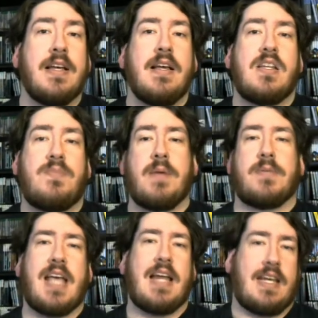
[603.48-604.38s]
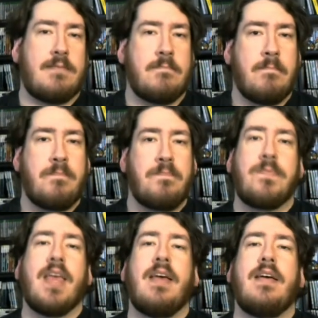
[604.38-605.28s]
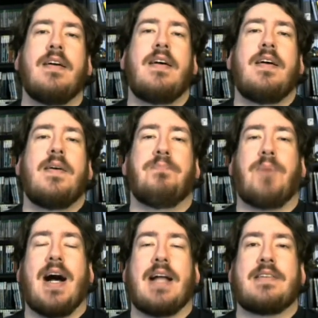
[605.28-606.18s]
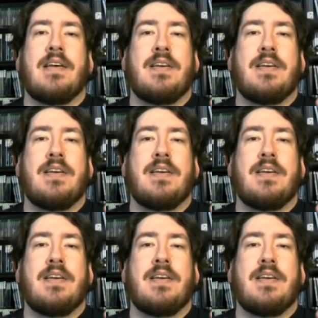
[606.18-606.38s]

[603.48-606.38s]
to be able to get in. But